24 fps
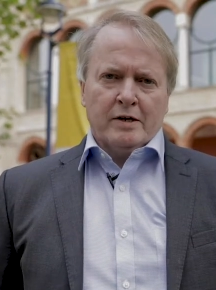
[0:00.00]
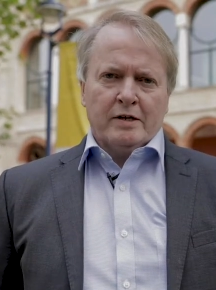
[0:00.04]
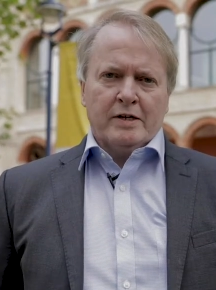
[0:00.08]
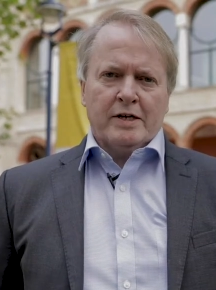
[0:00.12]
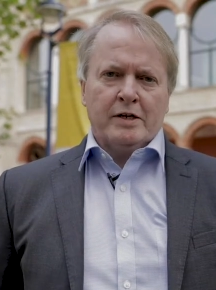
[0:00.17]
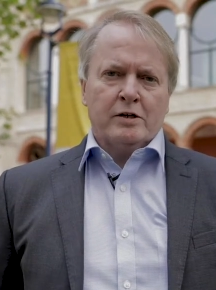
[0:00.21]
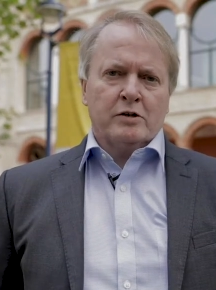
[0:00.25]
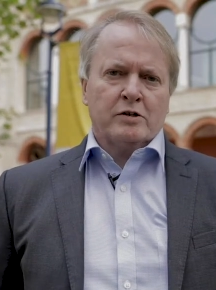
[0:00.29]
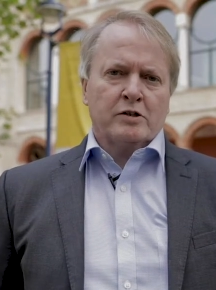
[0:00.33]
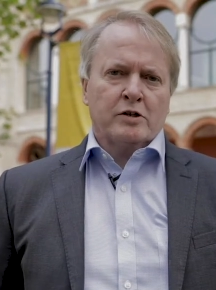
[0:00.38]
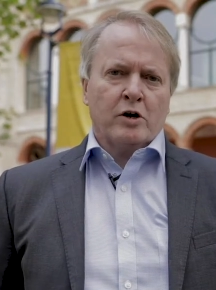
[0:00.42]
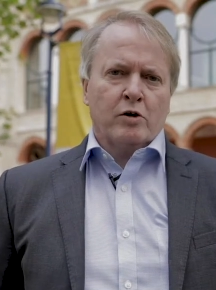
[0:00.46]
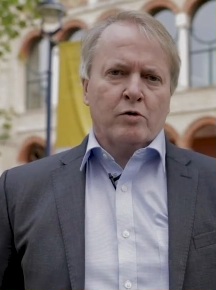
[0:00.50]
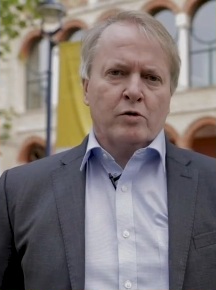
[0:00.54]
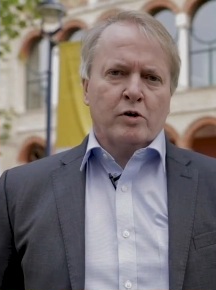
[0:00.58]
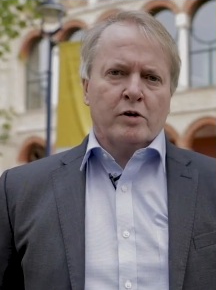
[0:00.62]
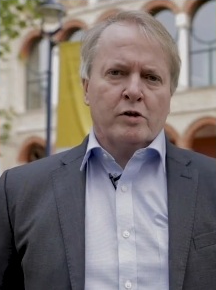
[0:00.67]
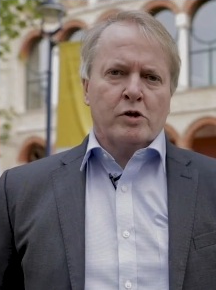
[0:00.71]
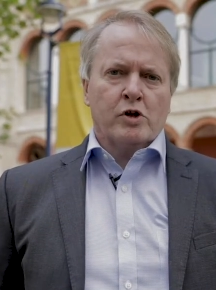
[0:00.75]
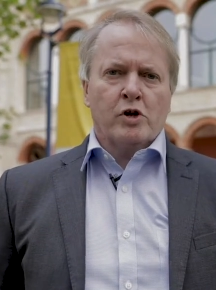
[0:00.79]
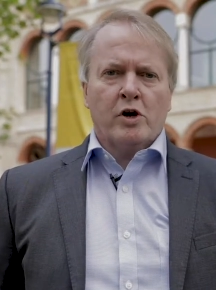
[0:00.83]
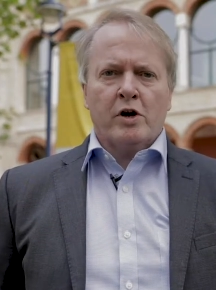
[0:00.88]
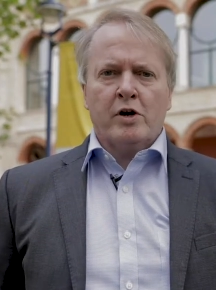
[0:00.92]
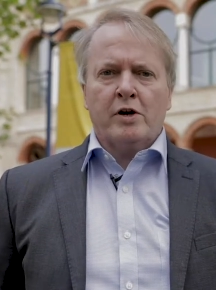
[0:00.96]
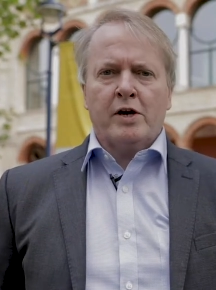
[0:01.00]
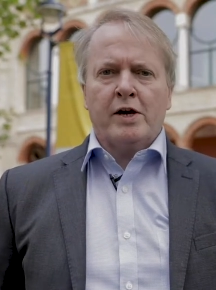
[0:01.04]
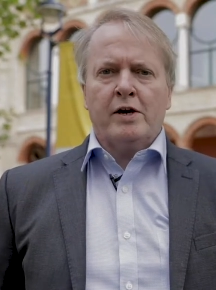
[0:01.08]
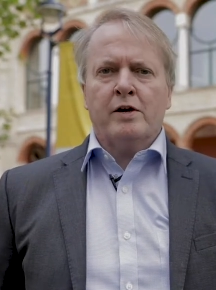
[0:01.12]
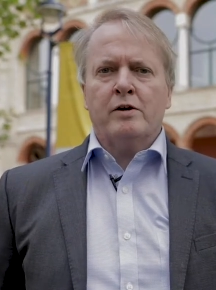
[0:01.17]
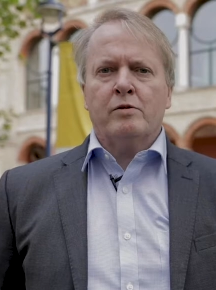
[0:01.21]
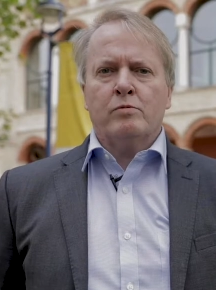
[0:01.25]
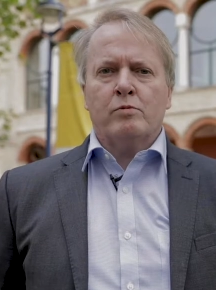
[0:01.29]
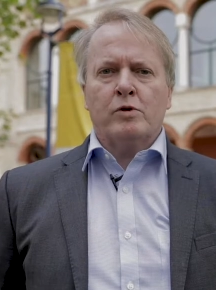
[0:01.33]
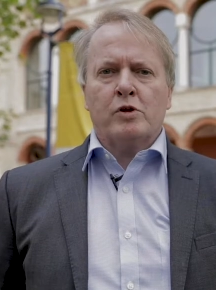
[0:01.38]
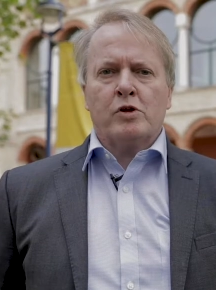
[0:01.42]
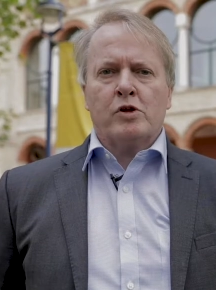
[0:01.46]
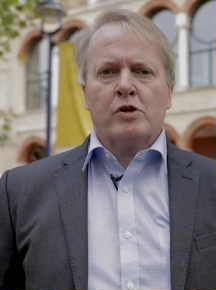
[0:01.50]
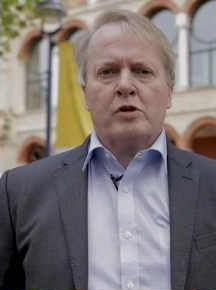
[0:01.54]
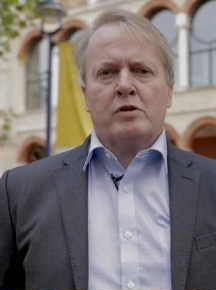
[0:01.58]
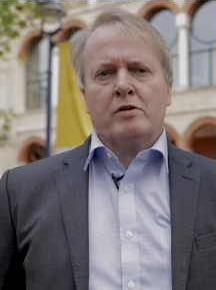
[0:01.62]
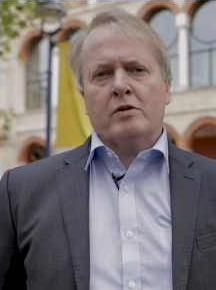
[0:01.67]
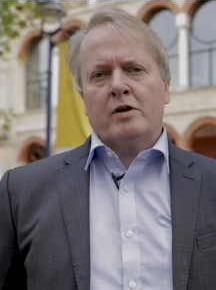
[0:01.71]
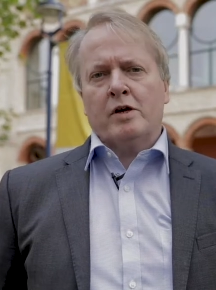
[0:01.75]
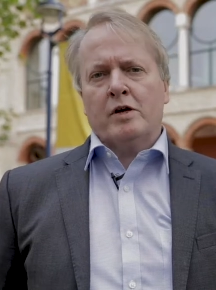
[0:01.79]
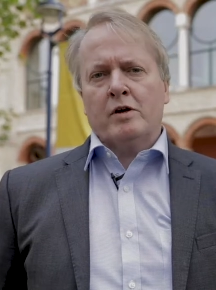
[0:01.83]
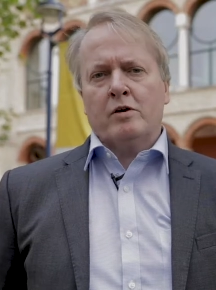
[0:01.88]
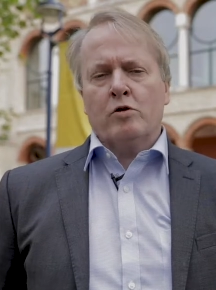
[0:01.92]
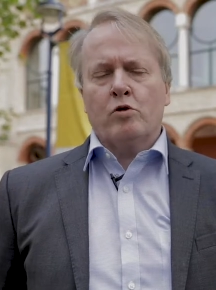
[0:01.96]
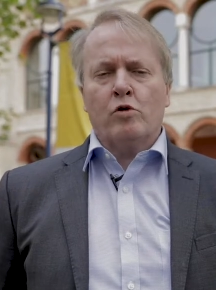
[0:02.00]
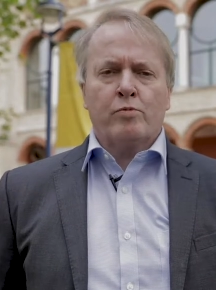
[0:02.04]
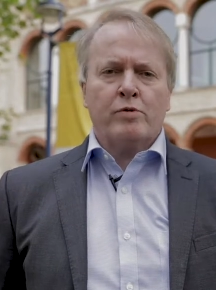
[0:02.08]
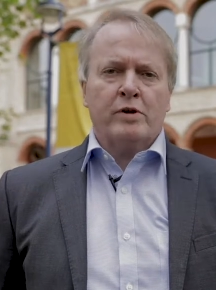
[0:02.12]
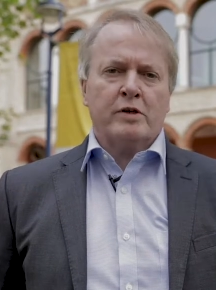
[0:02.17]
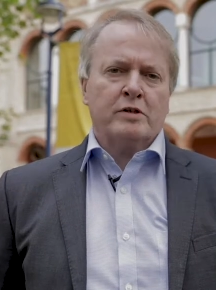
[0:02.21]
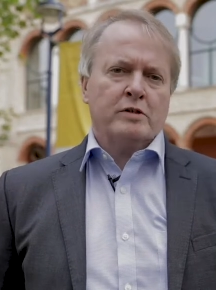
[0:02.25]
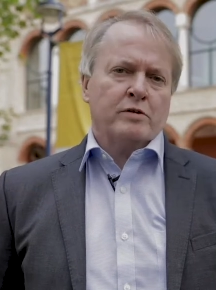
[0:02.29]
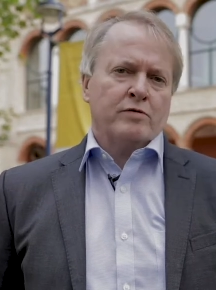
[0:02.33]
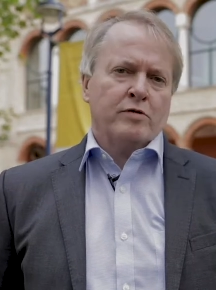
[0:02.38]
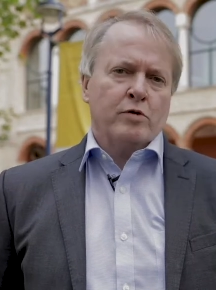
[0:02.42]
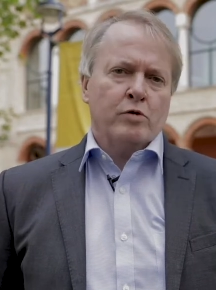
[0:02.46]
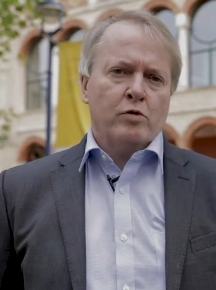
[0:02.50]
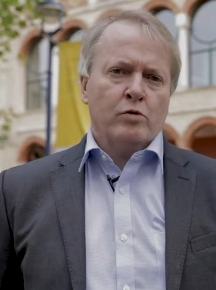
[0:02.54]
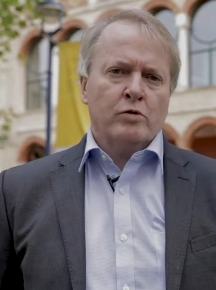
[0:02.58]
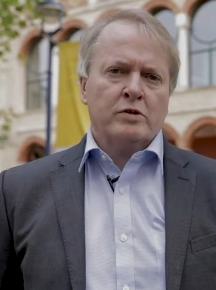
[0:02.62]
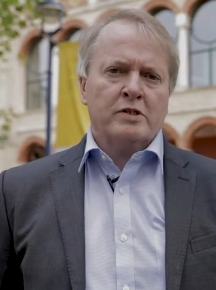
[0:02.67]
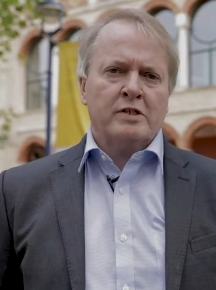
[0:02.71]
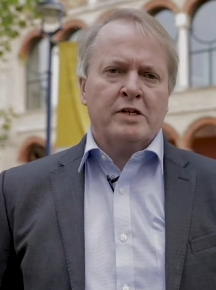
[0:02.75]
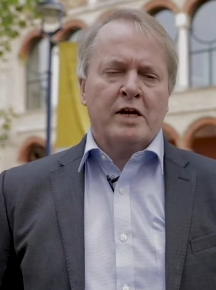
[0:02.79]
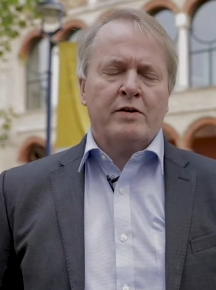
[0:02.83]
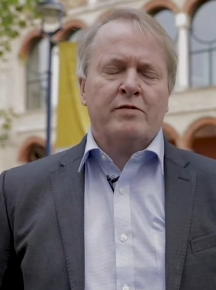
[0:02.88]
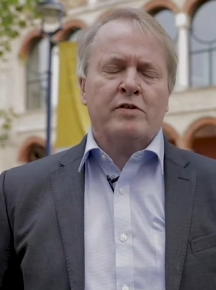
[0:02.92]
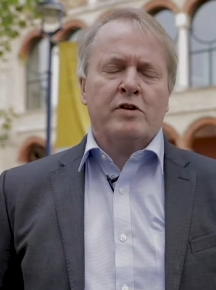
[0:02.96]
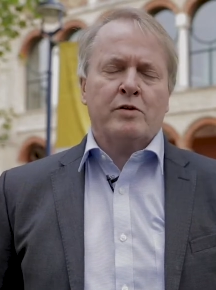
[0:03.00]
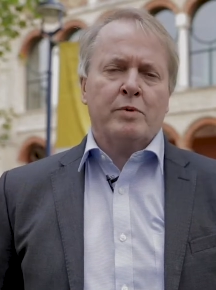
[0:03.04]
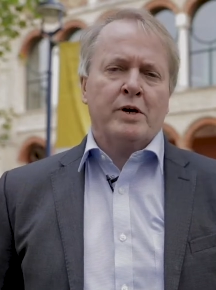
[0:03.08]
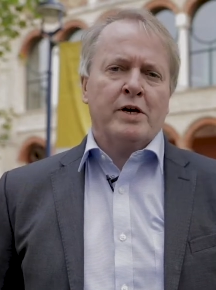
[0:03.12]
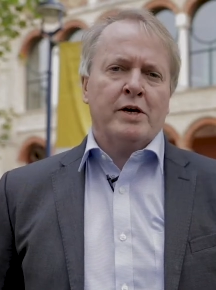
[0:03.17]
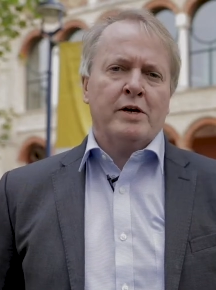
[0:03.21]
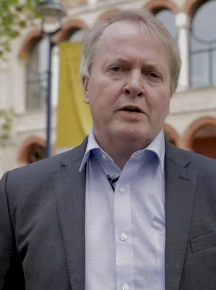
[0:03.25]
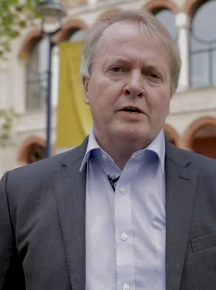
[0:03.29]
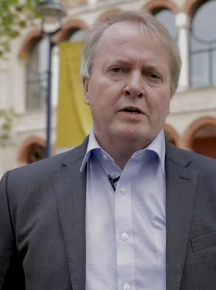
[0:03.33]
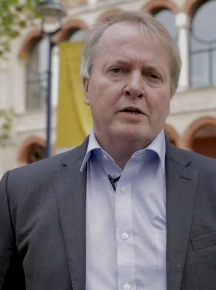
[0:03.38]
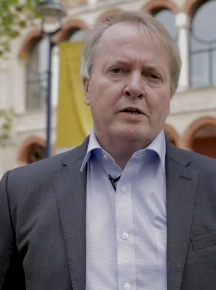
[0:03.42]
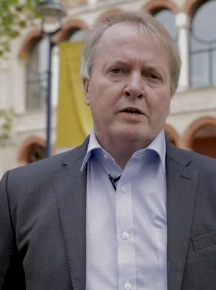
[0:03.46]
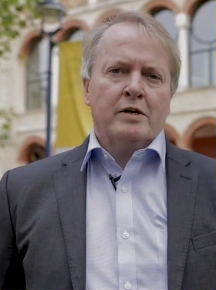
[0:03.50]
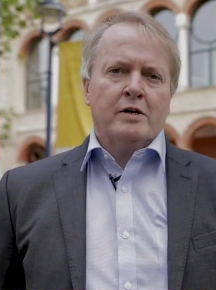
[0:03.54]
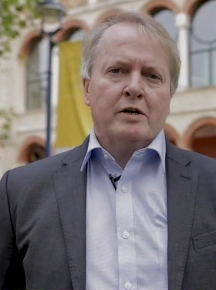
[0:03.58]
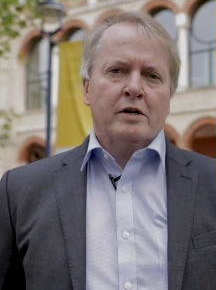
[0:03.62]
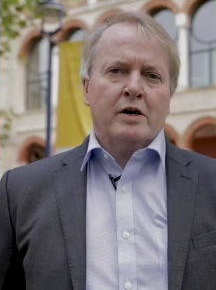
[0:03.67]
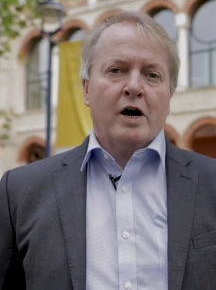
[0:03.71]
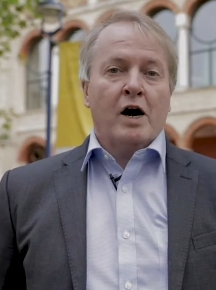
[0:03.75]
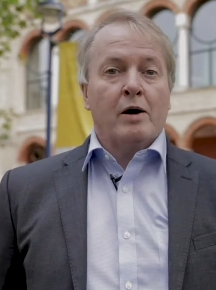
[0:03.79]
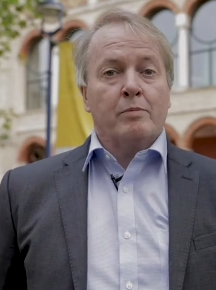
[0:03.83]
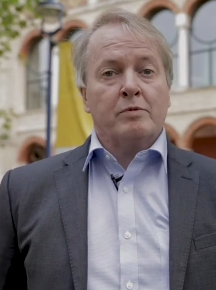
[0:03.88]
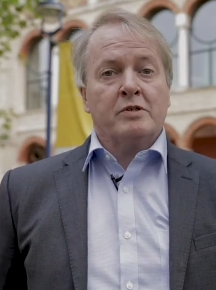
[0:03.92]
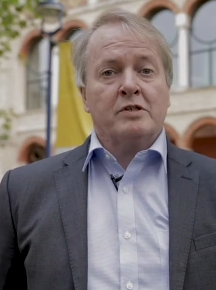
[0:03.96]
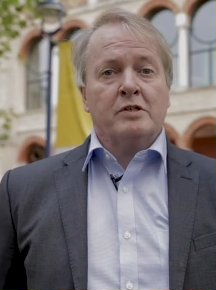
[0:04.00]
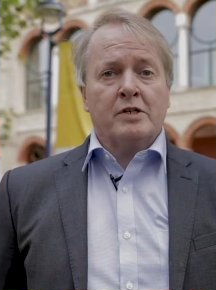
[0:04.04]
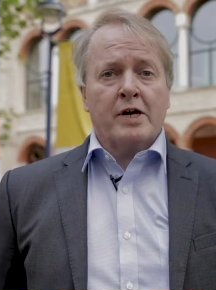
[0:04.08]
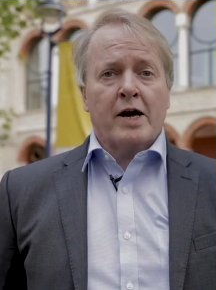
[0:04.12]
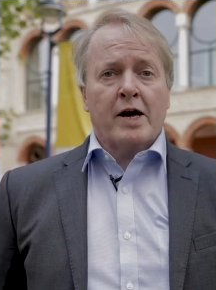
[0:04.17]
leaders go on a journey which incorporates, of course, inevitably, ups and